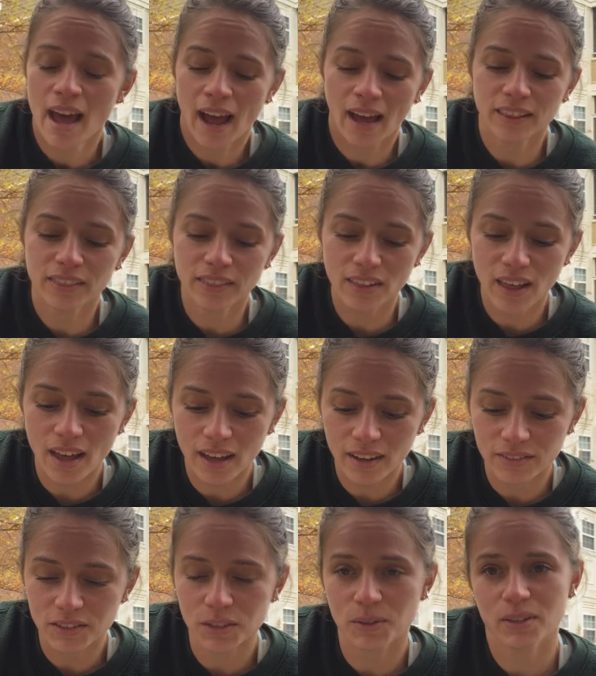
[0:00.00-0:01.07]
I
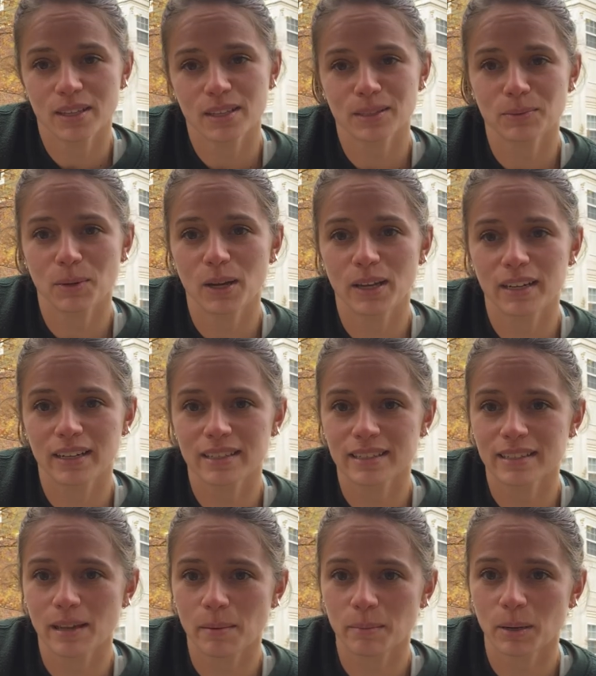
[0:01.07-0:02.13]
love doing this one in
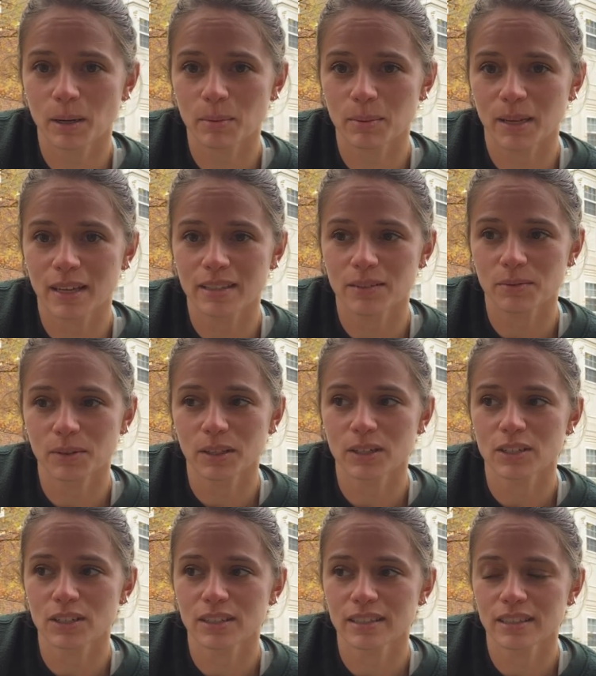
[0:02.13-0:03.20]
December because it really
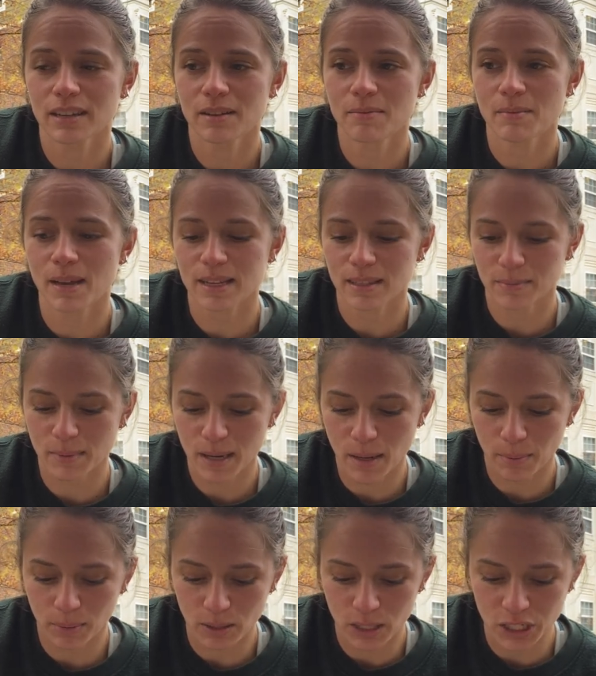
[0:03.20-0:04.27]
just makes me
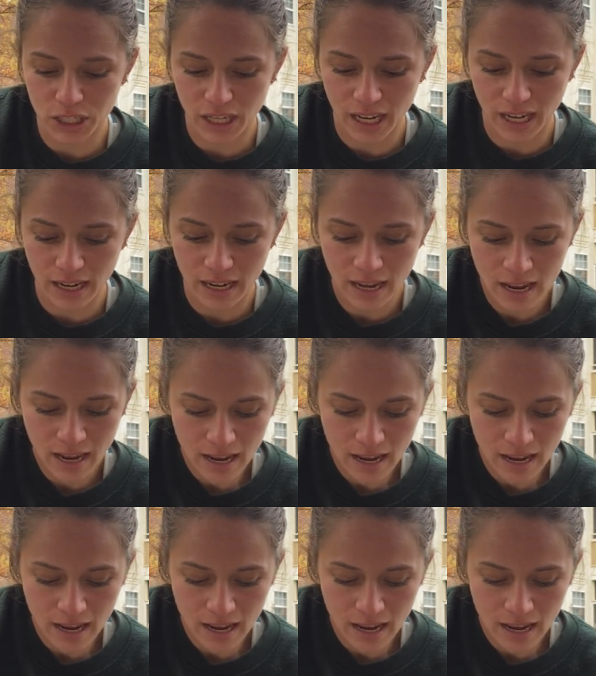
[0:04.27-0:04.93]
appreciate